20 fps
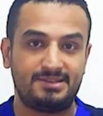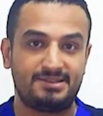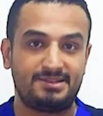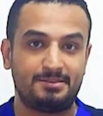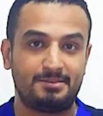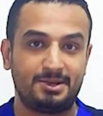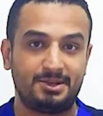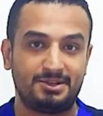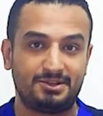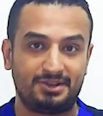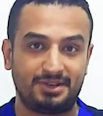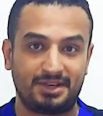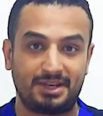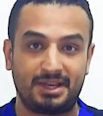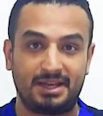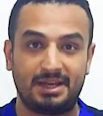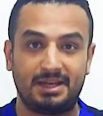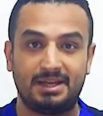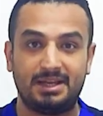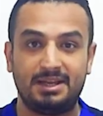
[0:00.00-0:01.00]

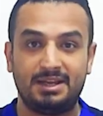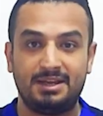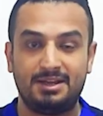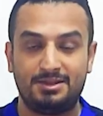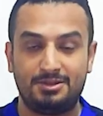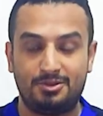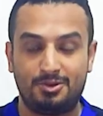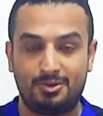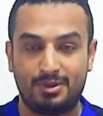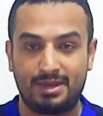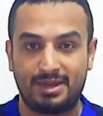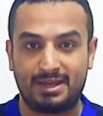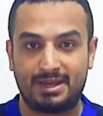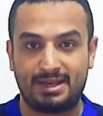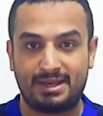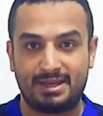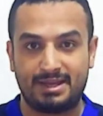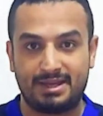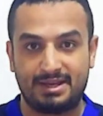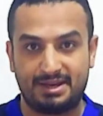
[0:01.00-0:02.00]
symmetrical
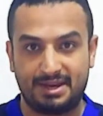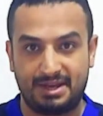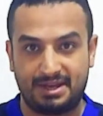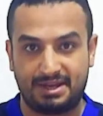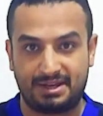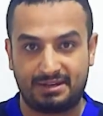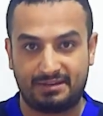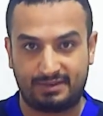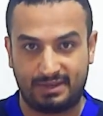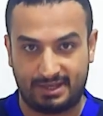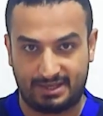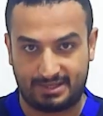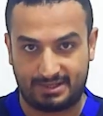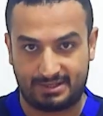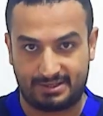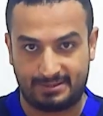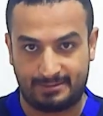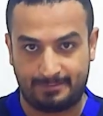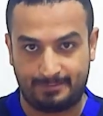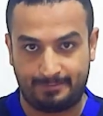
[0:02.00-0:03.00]
tonic neck
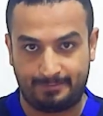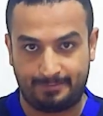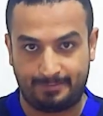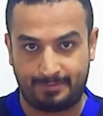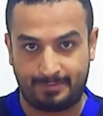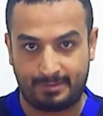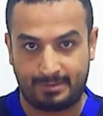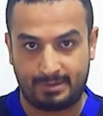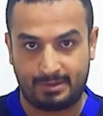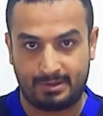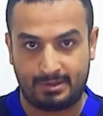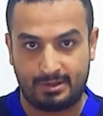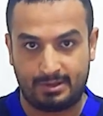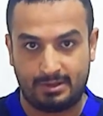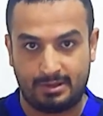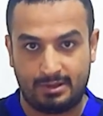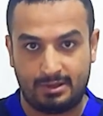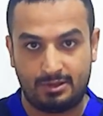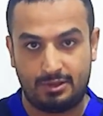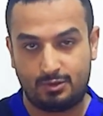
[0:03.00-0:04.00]
reflex.
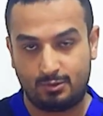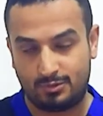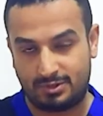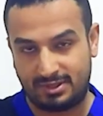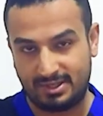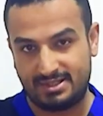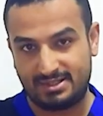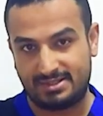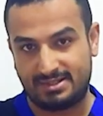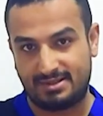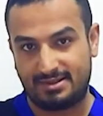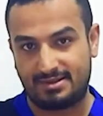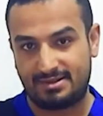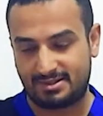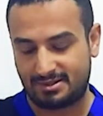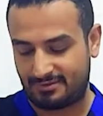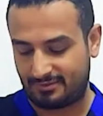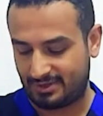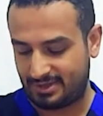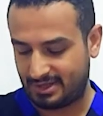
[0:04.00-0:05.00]
To test
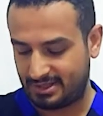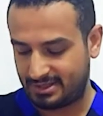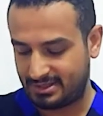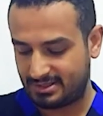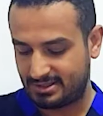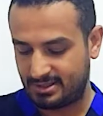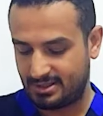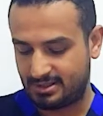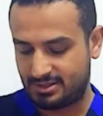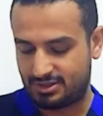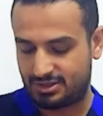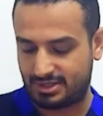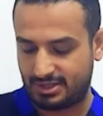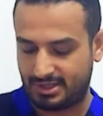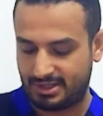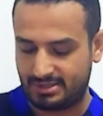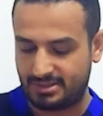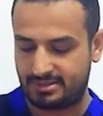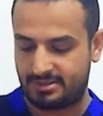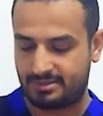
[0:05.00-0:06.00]
this reflex,
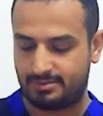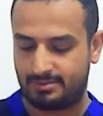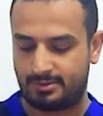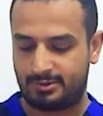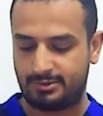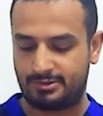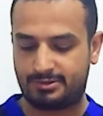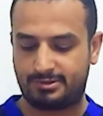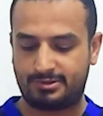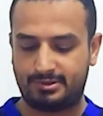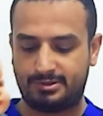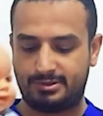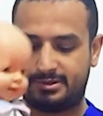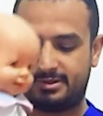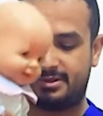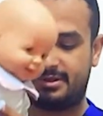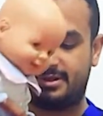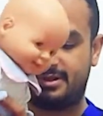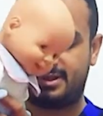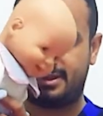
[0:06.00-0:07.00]
just put
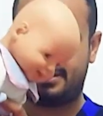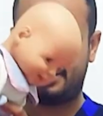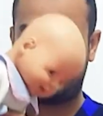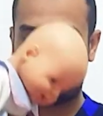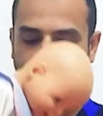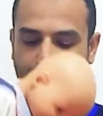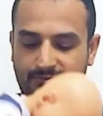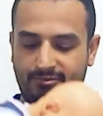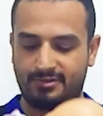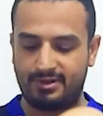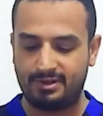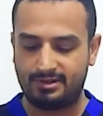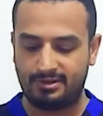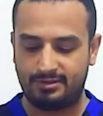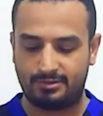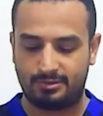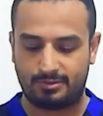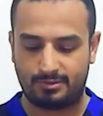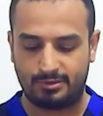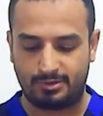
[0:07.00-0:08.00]
the infant
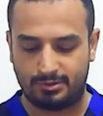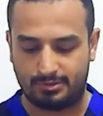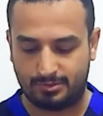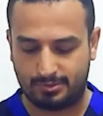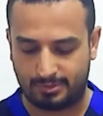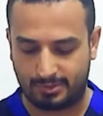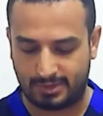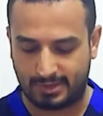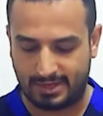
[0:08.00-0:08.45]
on your